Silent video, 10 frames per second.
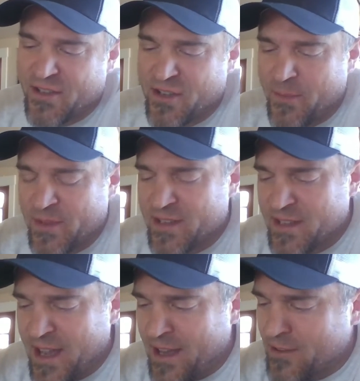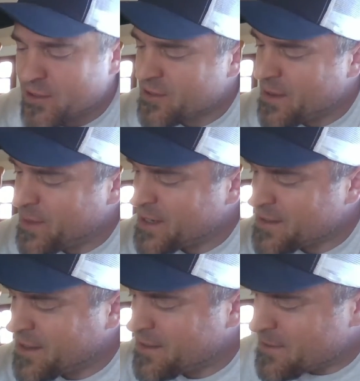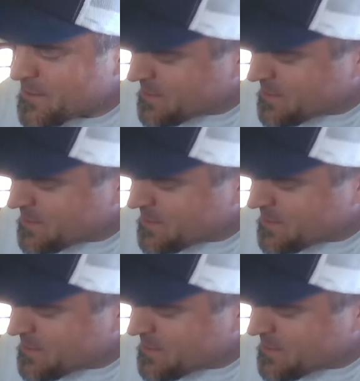are up in Seattle, so that makes sense.